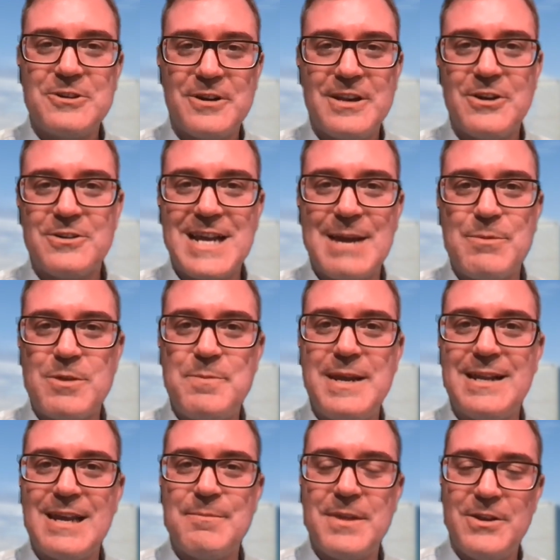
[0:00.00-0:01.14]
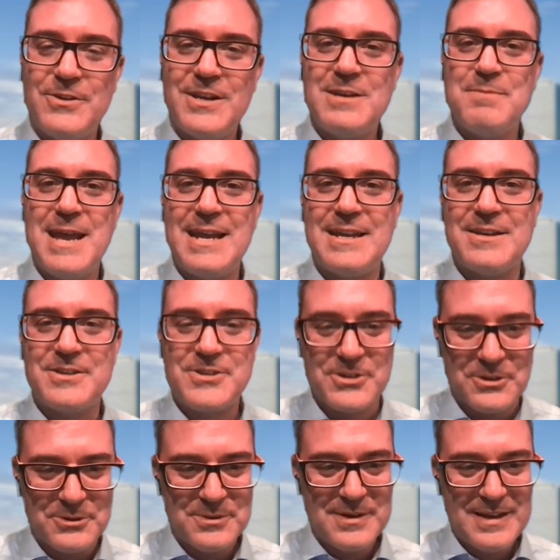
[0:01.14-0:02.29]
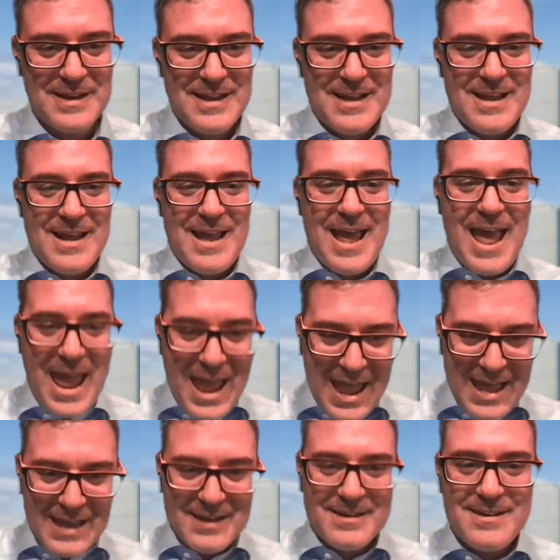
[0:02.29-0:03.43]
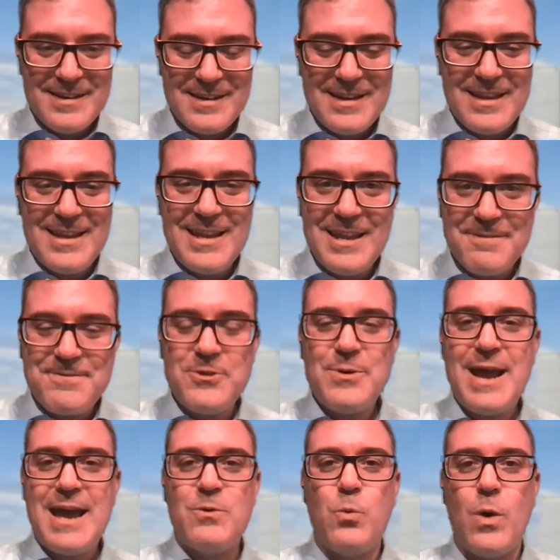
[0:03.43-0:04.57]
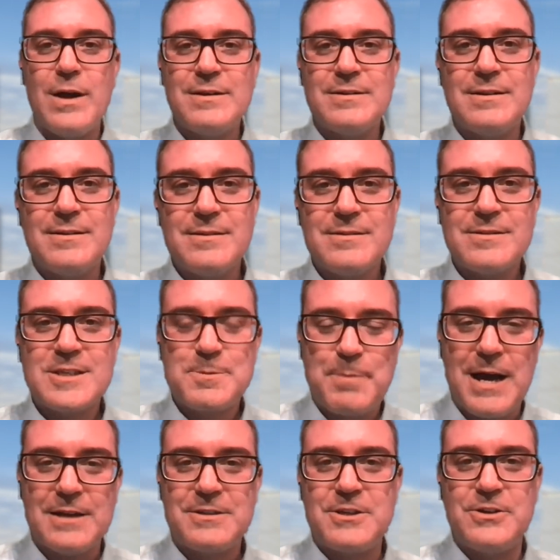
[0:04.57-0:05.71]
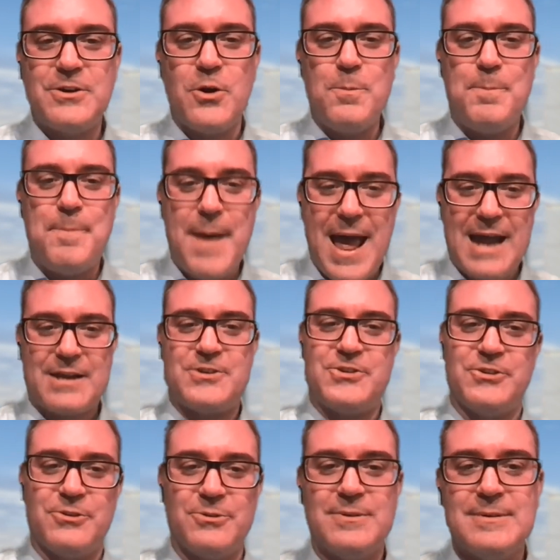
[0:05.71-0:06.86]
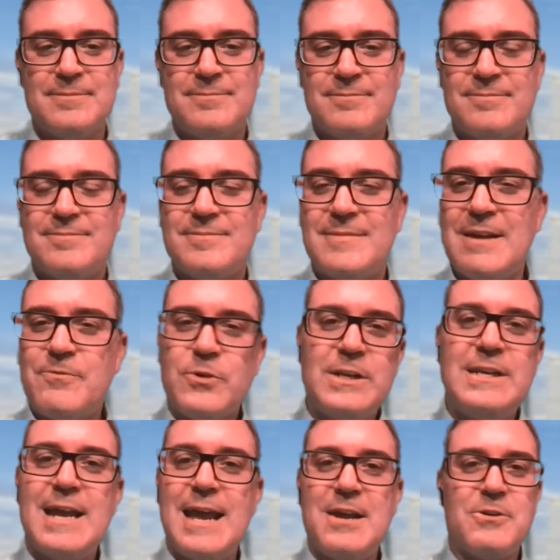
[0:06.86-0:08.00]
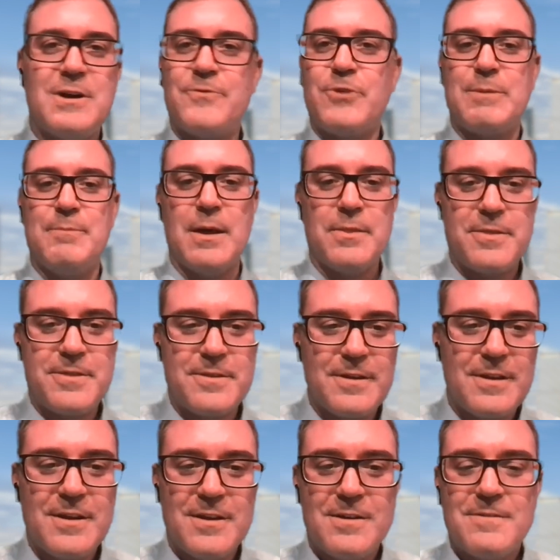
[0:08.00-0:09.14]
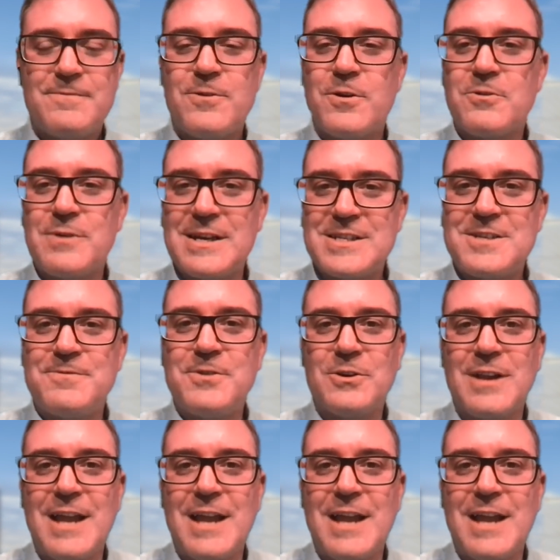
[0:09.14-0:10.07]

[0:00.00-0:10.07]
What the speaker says: during your time with BLM that you didn't make it to? And if you had one spot to go back to every day or every month for the rest of your